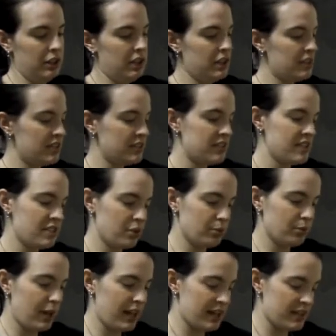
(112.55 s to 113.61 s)
since these are
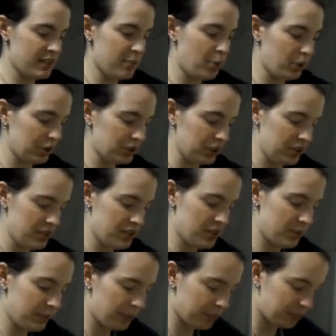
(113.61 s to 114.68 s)
raised
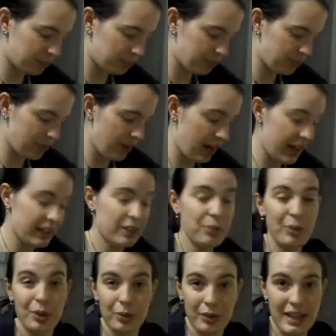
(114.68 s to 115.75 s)
portions, I didn't
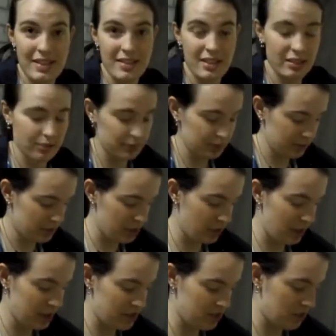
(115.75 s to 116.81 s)
want to raise it, so
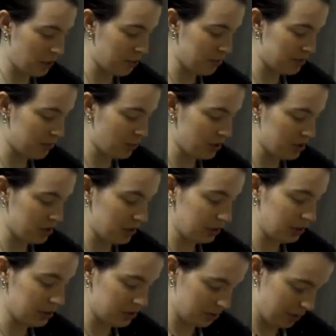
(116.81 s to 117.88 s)
I just domed it more so it
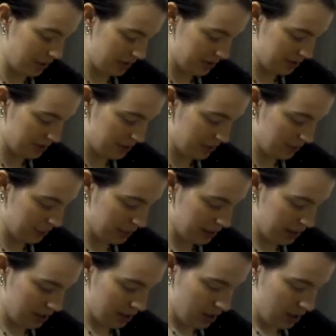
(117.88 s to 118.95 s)
looks raised.
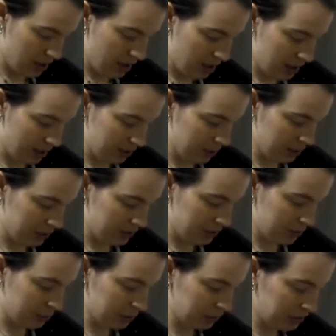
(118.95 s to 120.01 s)
And I'm going to
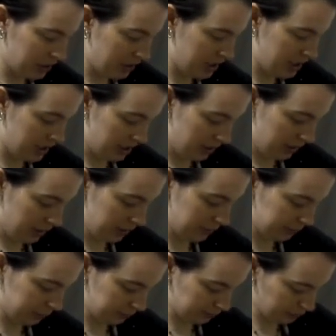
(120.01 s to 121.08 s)
push it in here,
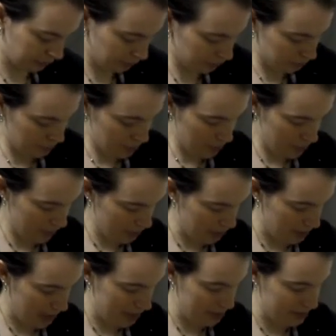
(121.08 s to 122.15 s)

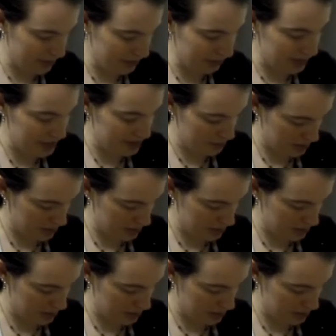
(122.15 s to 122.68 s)
maybe if it lets